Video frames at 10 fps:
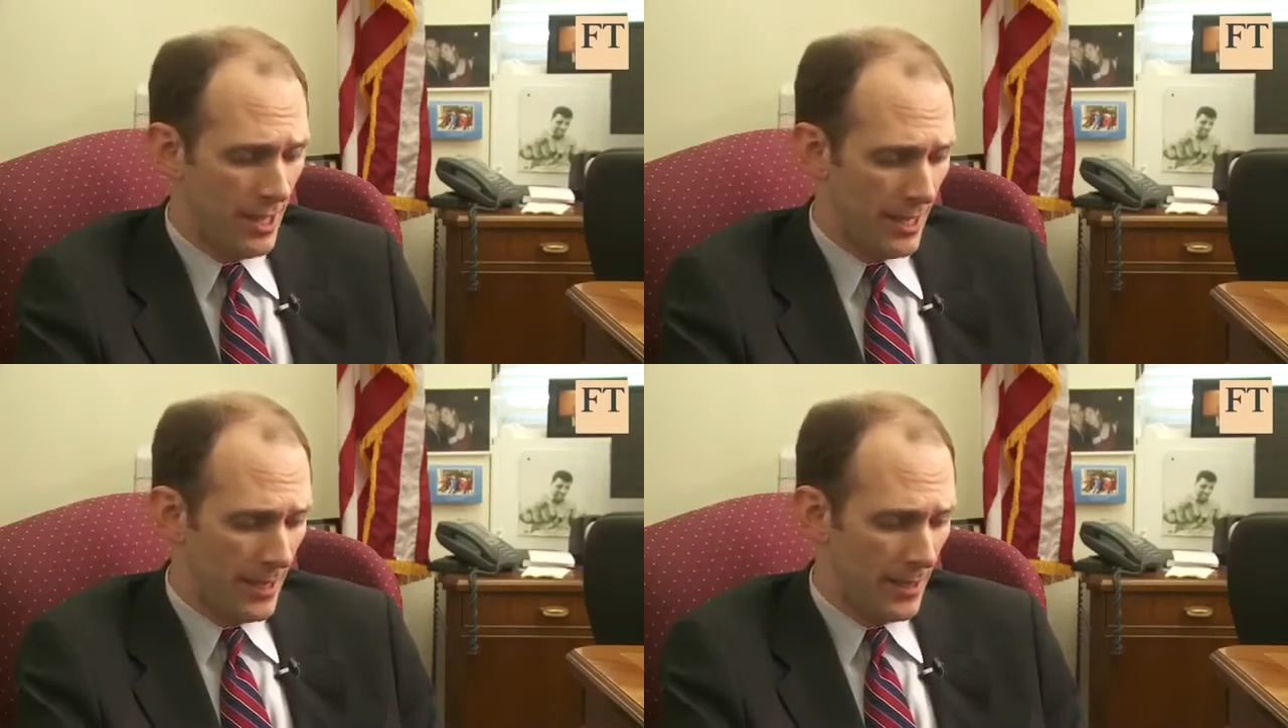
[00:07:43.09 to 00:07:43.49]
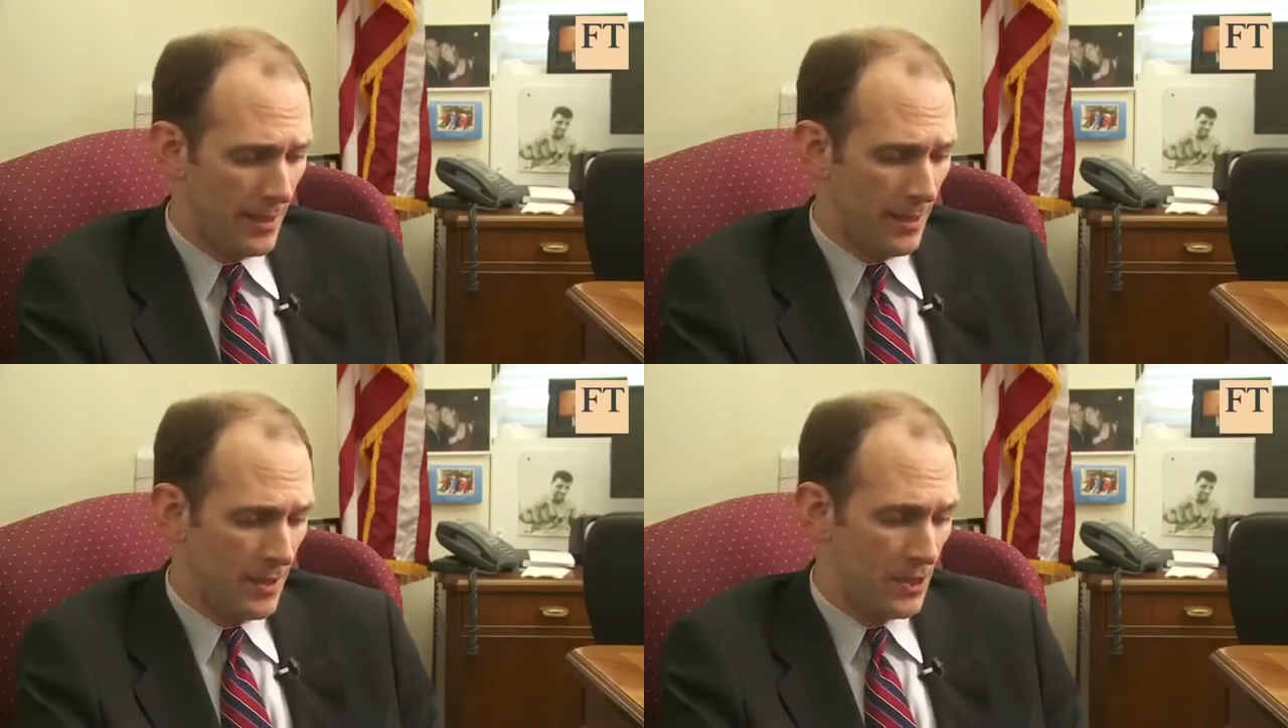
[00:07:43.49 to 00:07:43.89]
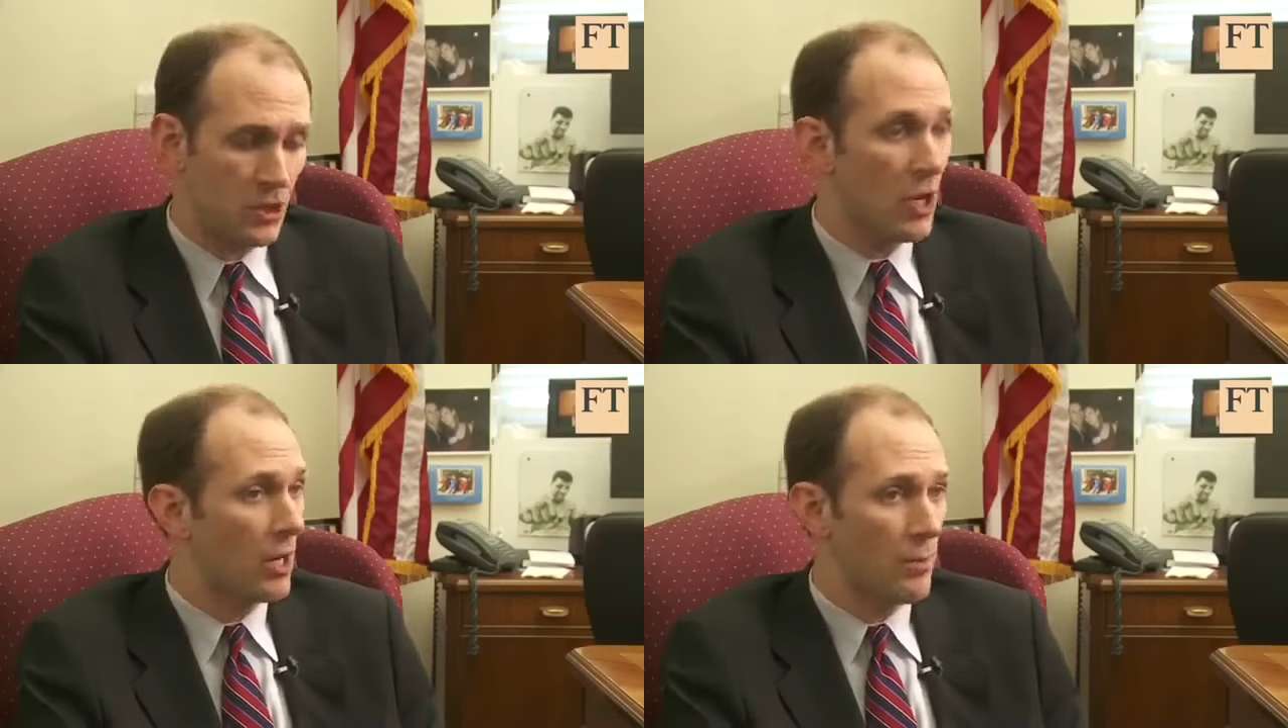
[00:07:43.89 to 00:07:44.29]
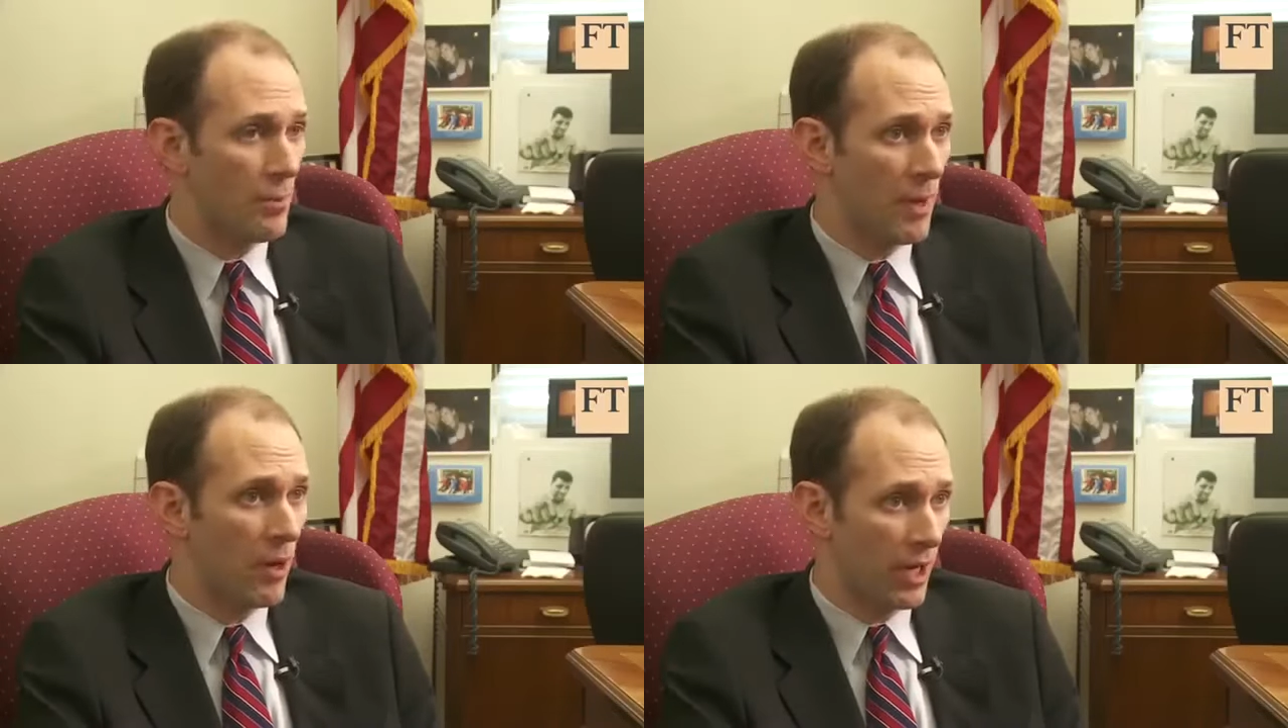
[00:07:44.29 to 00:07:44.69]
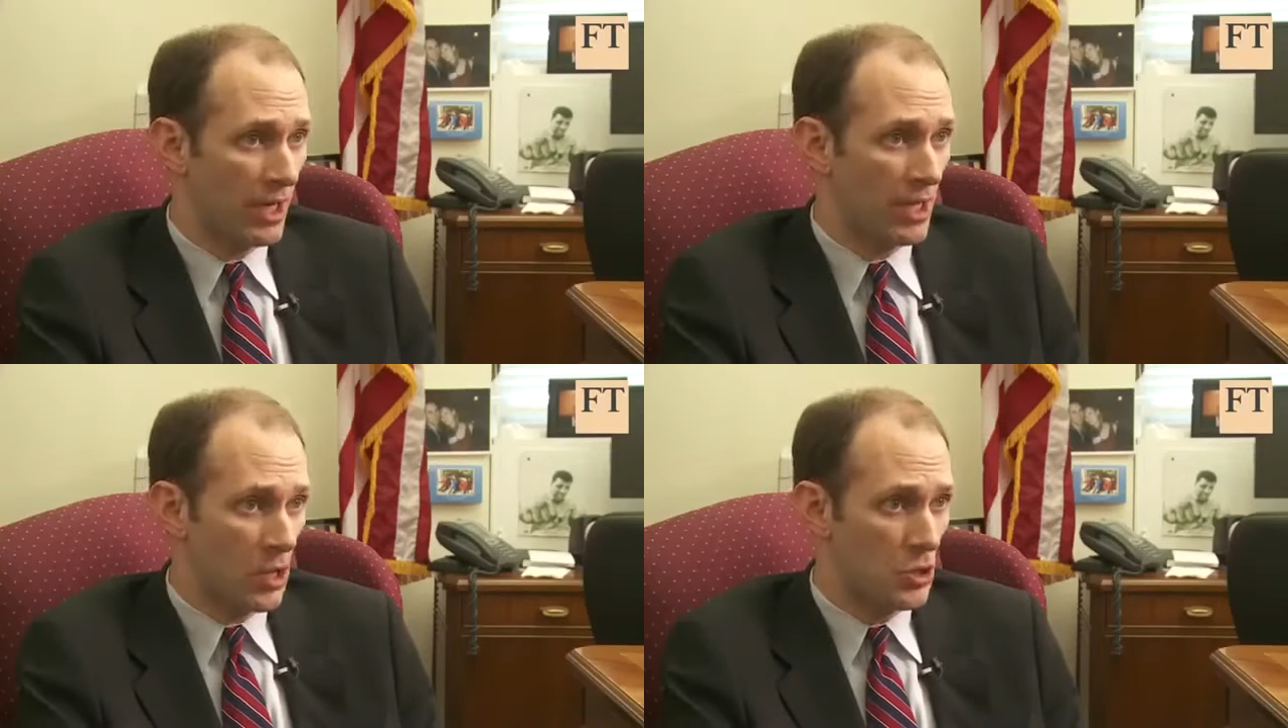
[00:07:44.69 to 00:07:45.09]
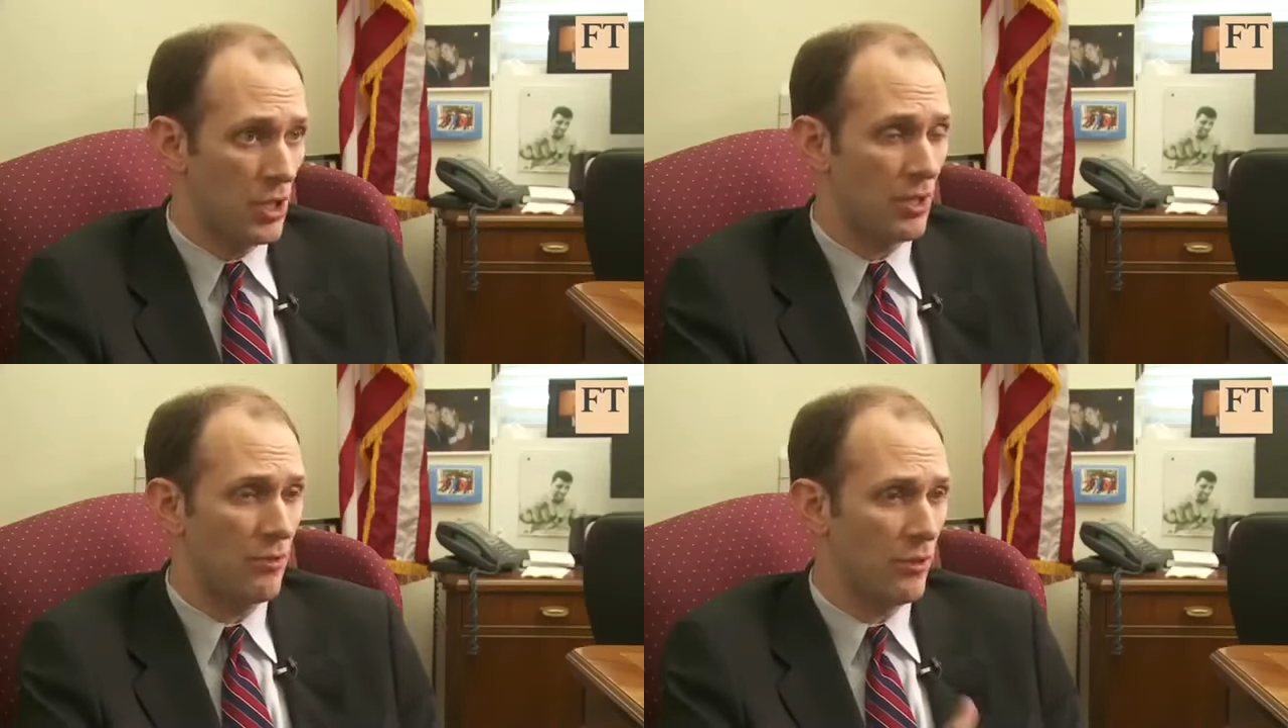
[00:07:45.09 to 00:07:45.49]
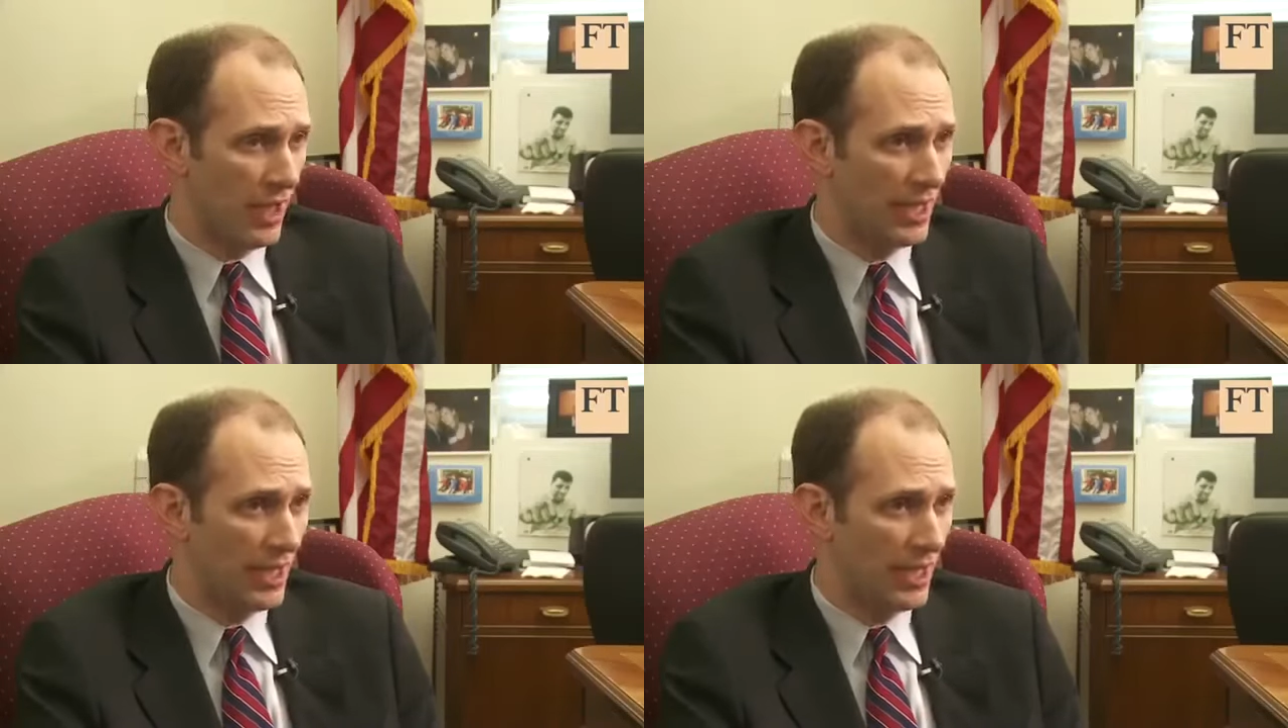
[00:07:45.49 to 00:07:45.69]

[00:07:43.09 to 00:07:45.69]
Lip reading: The Startup America initiative,